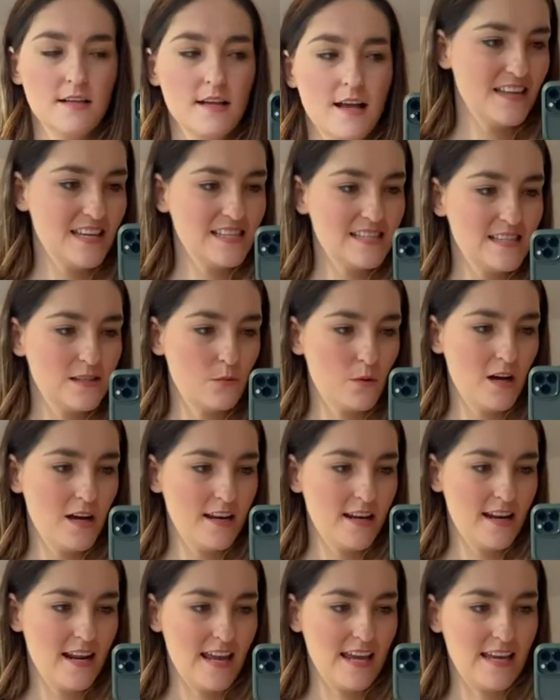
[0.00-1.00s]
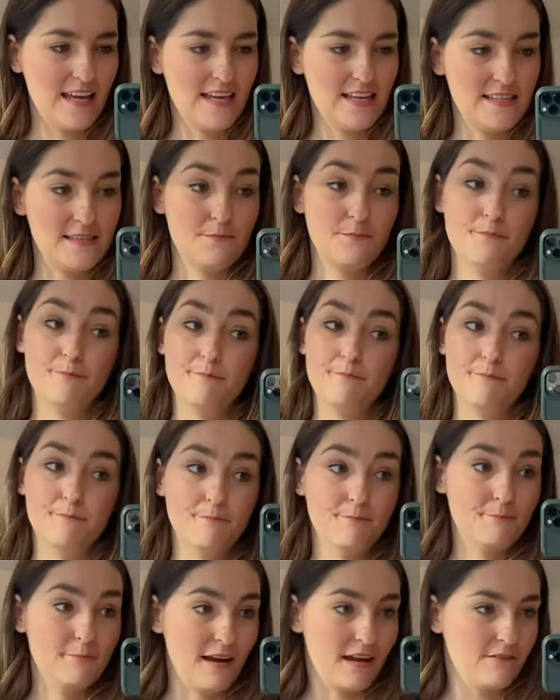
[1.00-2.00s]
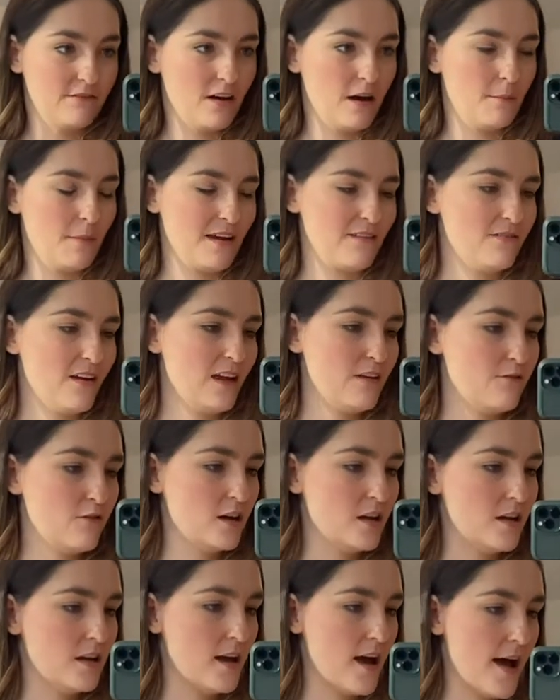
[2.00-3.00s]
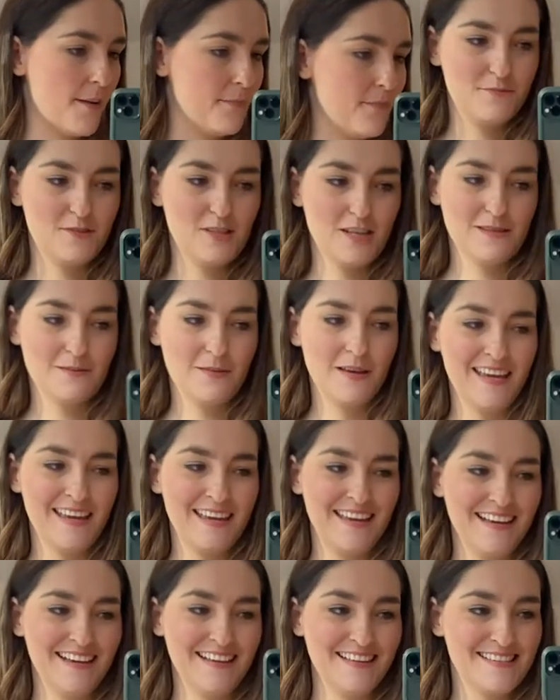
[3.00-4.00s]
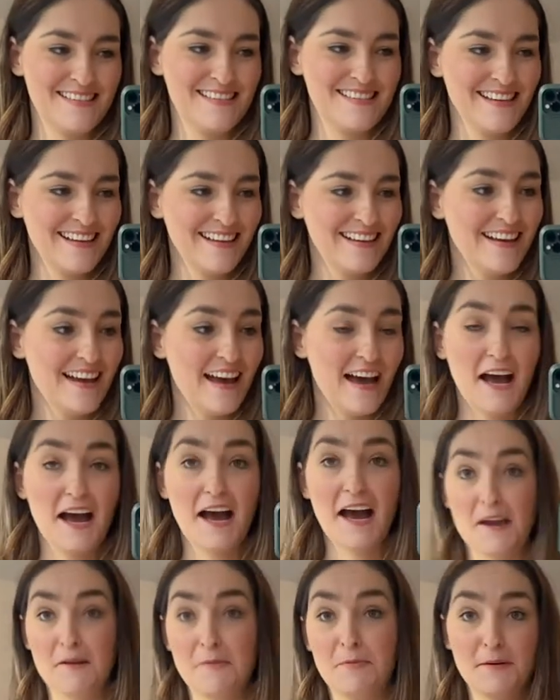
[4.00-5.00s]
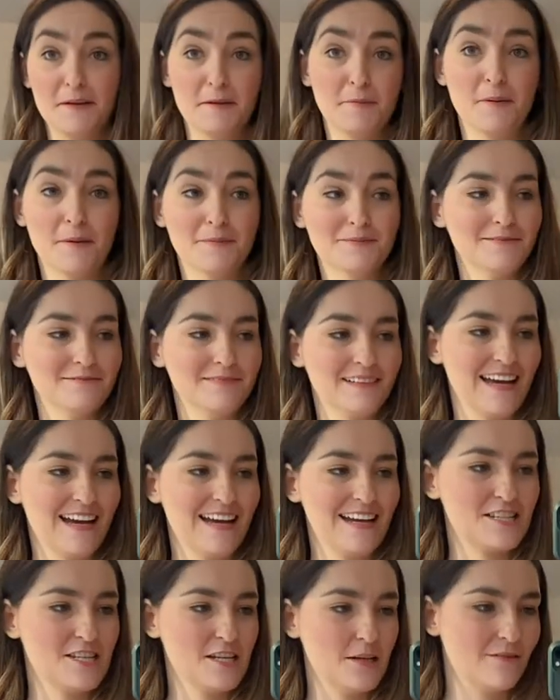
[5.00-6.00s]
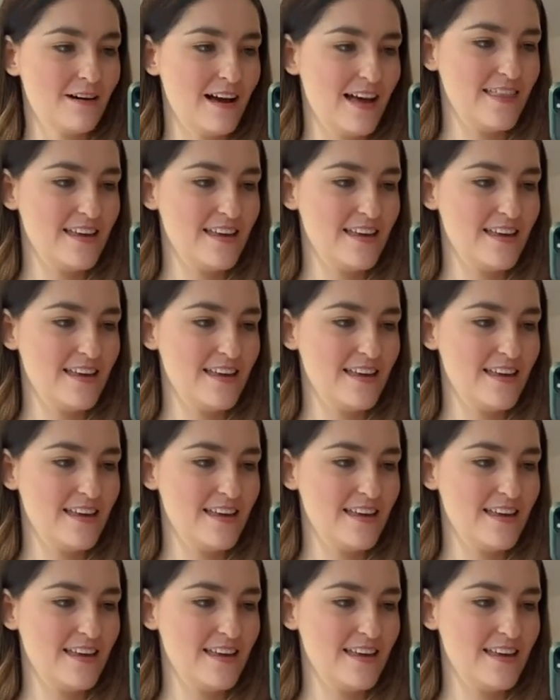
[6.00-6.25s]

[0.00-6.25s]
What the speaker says: This one is by far my favorite, just because I will probably actually wear